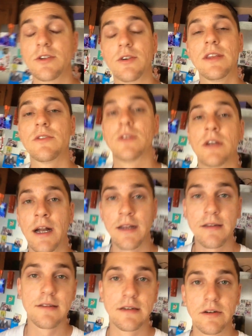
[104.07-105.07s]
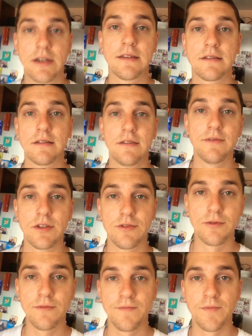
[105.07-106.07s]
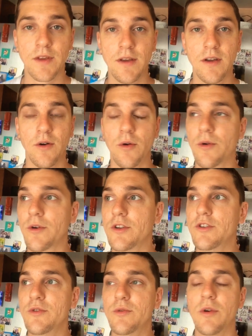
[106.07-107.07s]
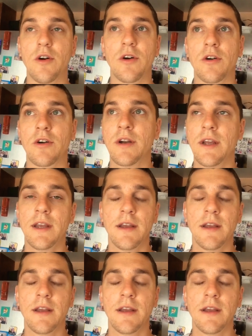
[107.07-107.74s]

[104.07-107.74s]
You're either not a serious individual, or you are,